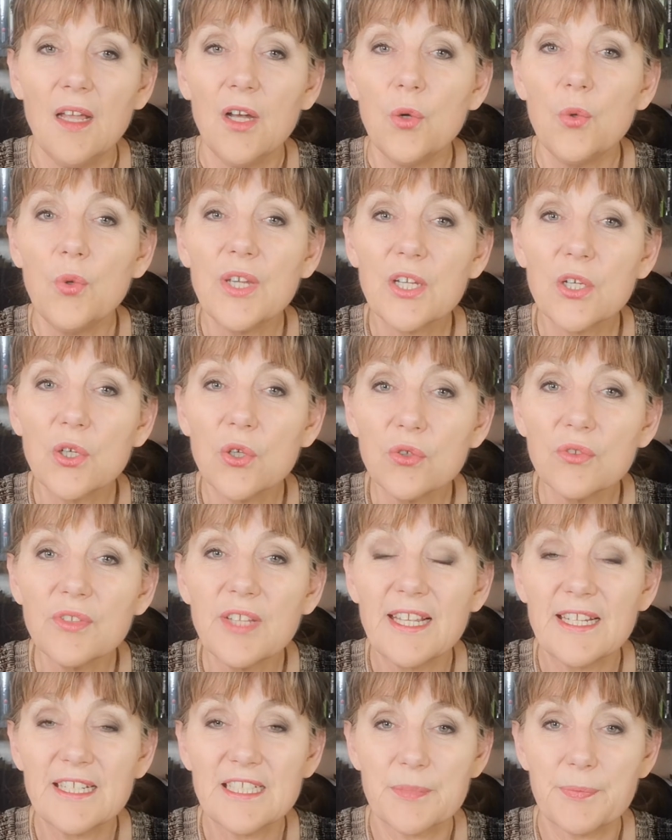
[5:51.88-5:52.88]
We could
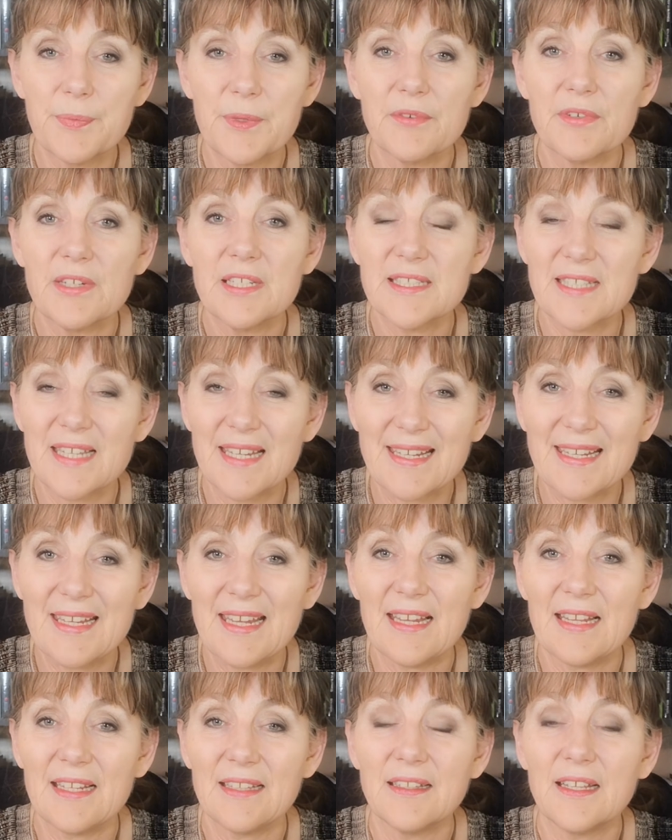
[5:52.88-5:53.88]
experience
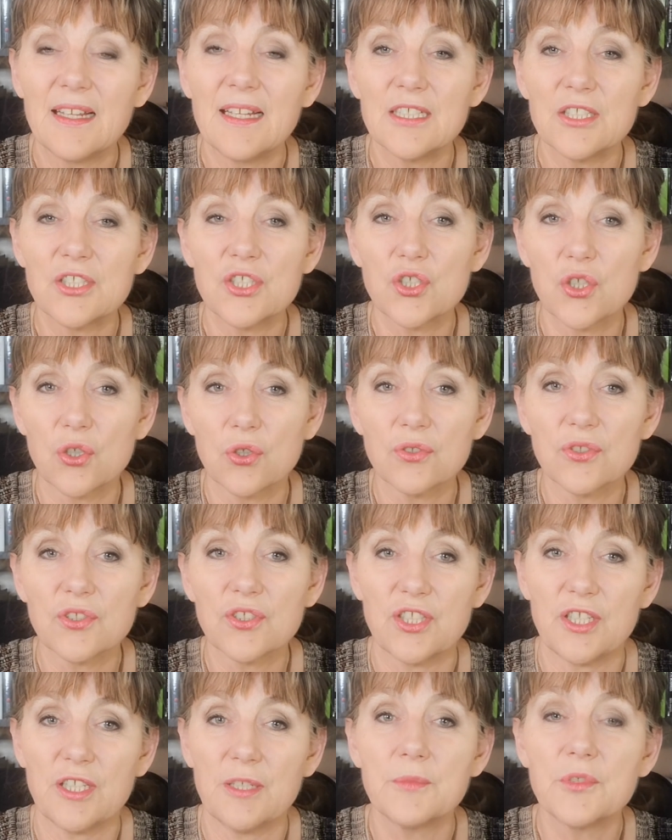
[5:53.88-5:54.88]
again a
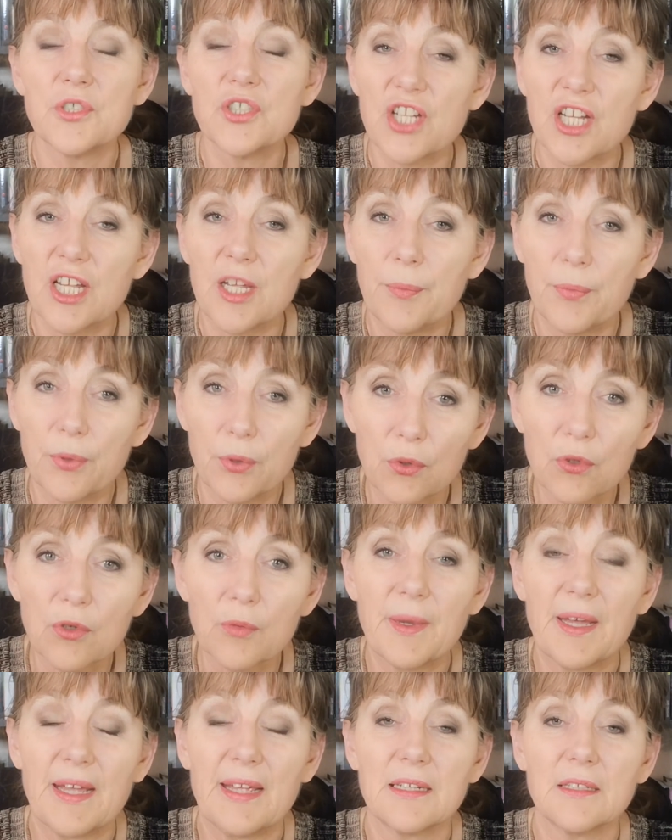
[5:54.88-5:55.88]
short-term share
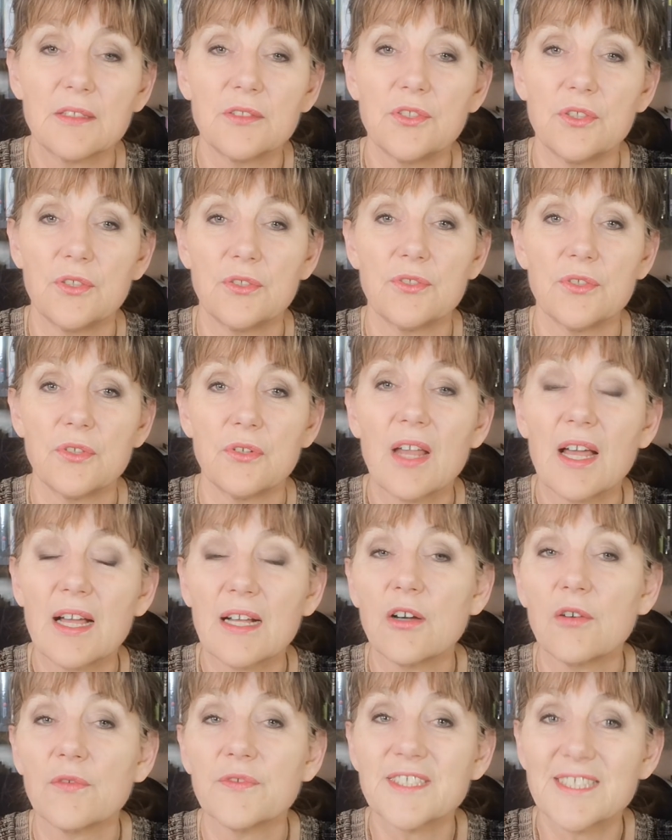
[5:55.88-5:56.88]
pullback due to
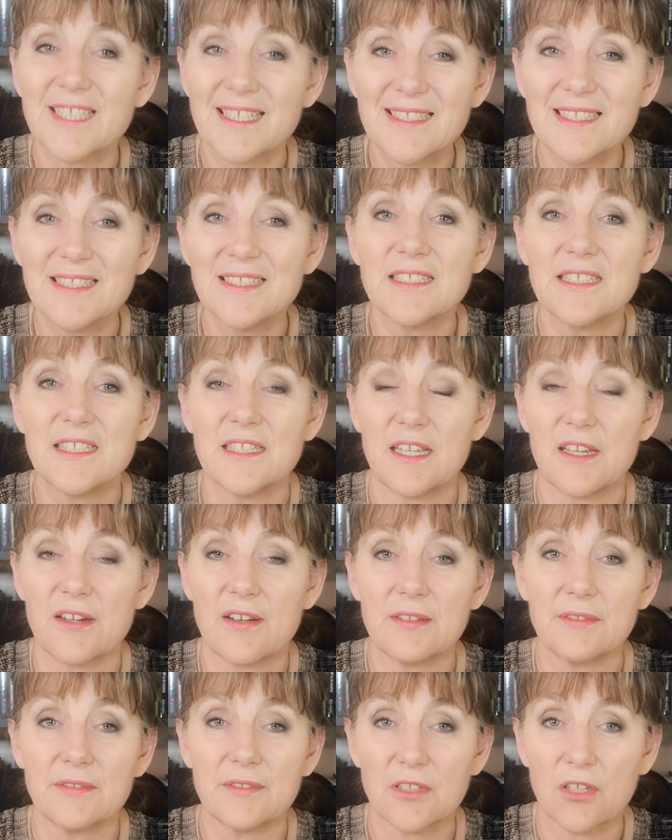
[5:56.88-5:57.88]
lack of certainty
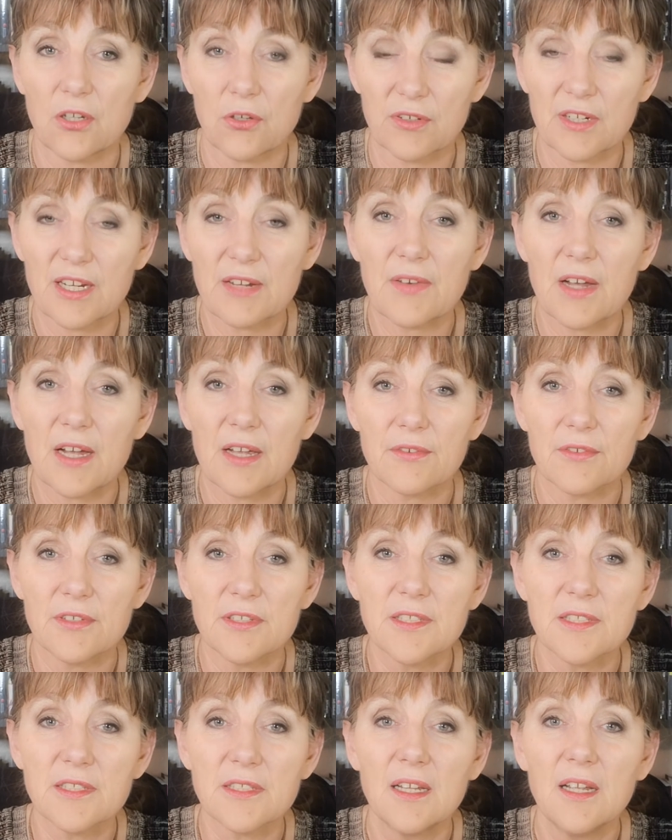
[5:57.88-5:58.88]
around
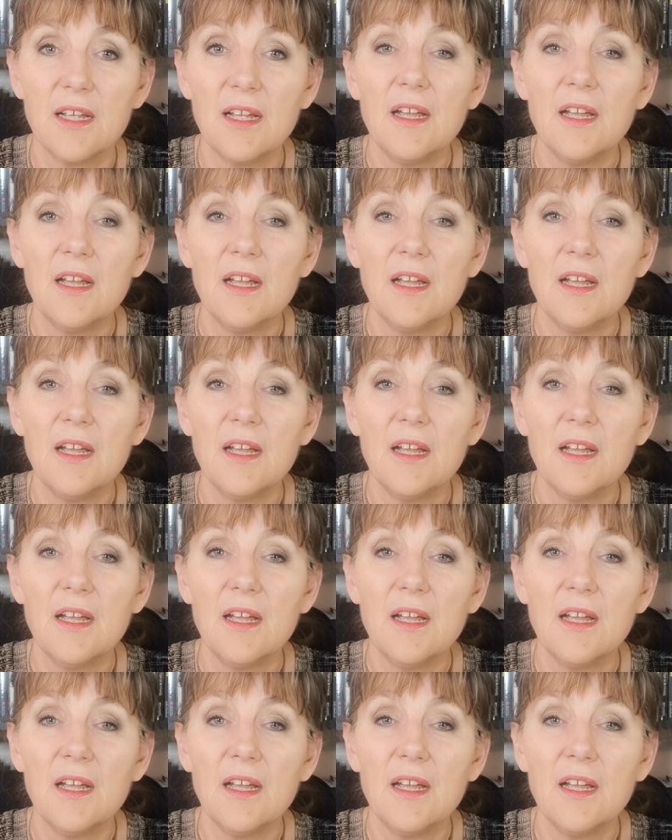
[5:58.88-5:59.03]
coronavirus,